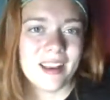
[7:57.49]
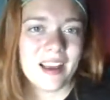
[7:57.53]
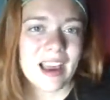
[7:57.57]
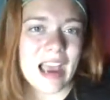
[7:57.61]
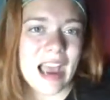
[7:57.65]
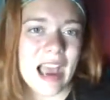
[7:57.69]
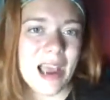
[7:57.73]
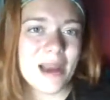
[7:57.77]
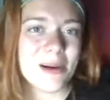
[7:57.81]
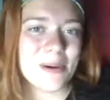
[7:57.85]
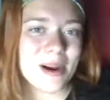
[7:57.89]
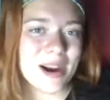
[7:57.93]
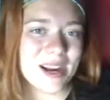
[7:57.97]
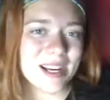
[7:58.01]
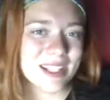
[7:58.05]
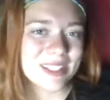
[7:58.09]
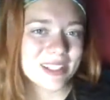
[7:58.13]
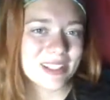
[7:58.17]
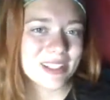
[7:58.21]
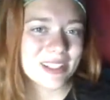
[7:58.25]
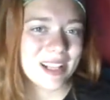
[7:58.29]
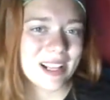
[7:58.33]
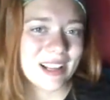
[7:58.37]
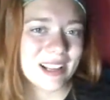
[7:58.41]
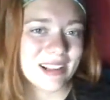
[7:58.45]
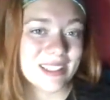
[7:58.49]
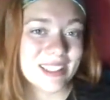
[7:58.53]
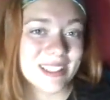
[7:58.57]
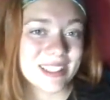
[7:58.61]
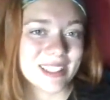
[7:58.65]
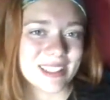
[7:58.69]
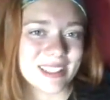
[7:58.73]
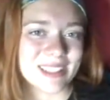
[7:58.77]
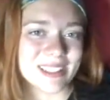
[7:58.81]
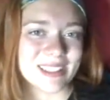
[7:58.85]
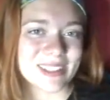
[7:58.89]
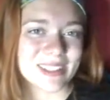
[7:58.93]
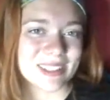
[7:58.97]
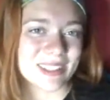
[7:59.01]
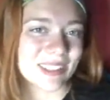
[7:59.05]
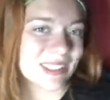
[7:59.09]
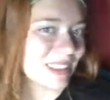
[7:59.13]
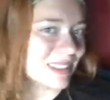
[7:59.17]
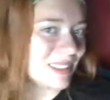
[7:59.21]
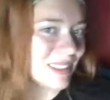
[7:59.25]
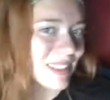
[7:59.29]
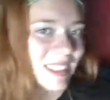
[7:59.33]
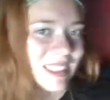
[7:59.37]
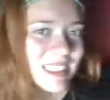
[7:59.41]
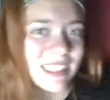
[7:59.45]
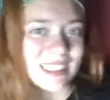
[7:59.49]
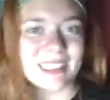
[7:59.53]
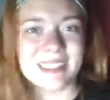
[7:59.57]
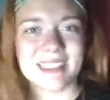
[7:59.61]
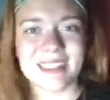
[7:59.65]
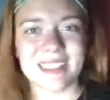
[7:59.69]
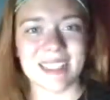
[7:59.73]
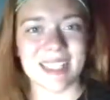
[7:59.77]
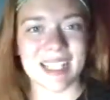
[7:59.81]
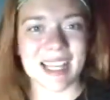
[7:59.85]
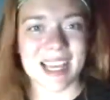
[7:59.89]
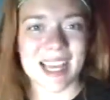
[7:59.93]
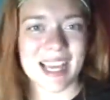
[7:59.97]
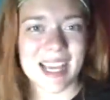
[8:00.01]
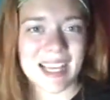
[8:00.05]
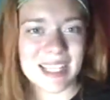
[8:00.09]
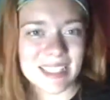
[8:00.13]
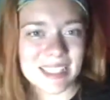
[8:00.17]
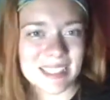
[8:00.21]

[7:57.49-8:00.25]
I walked around in a tutu and high